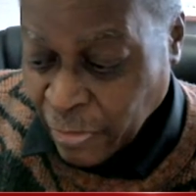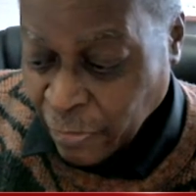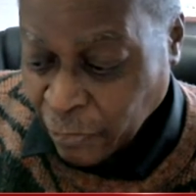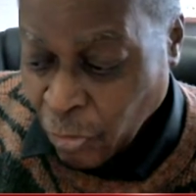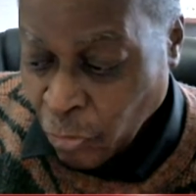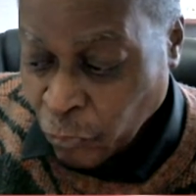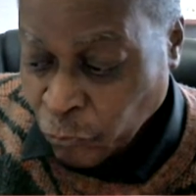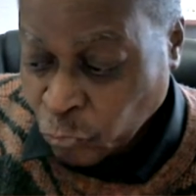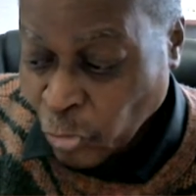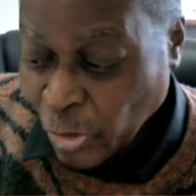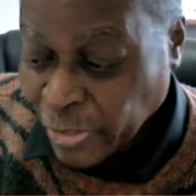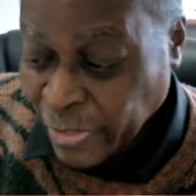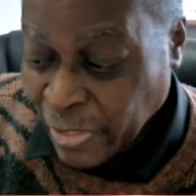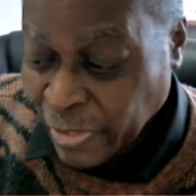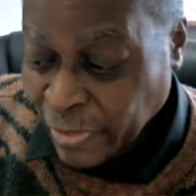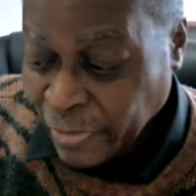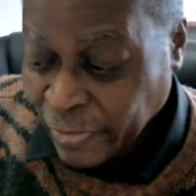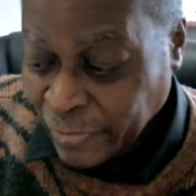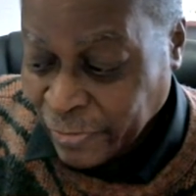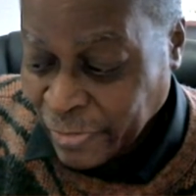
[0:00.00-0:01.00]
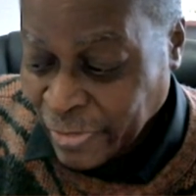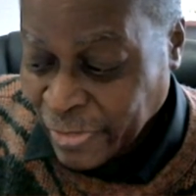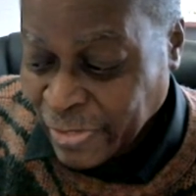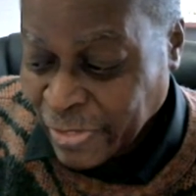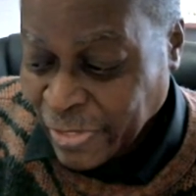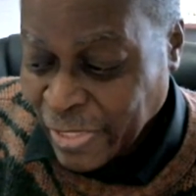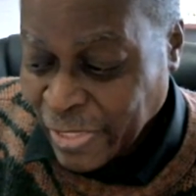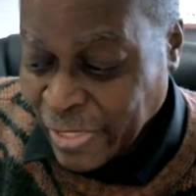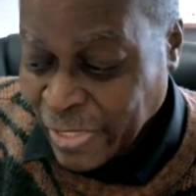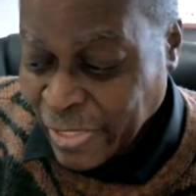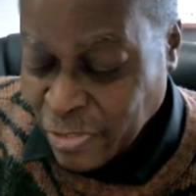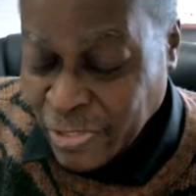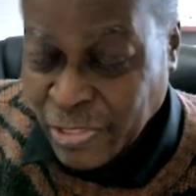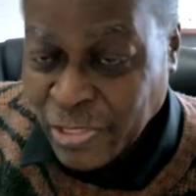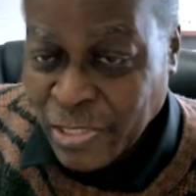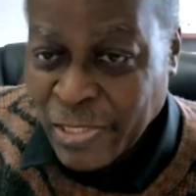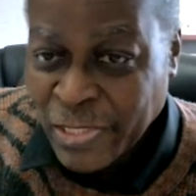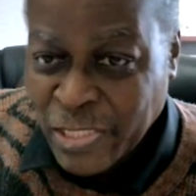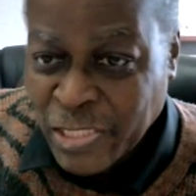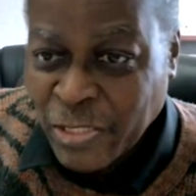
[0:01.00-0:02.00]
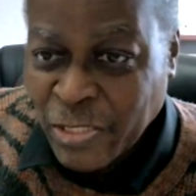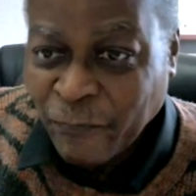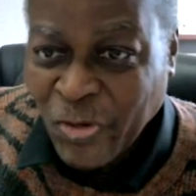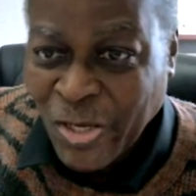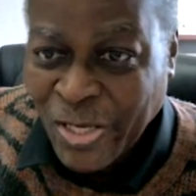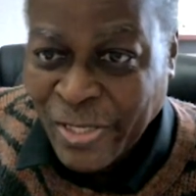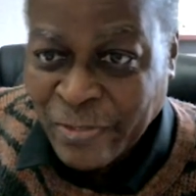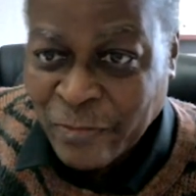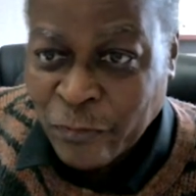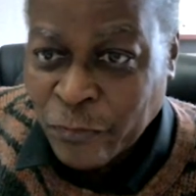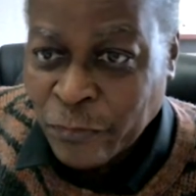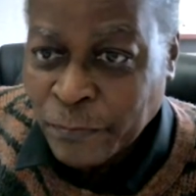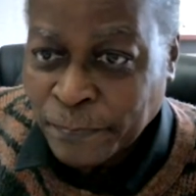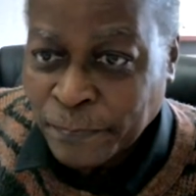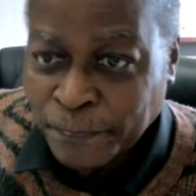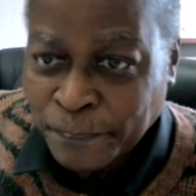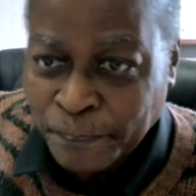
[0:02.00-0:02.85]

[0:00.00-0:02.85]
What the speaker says: contract indicates its effects?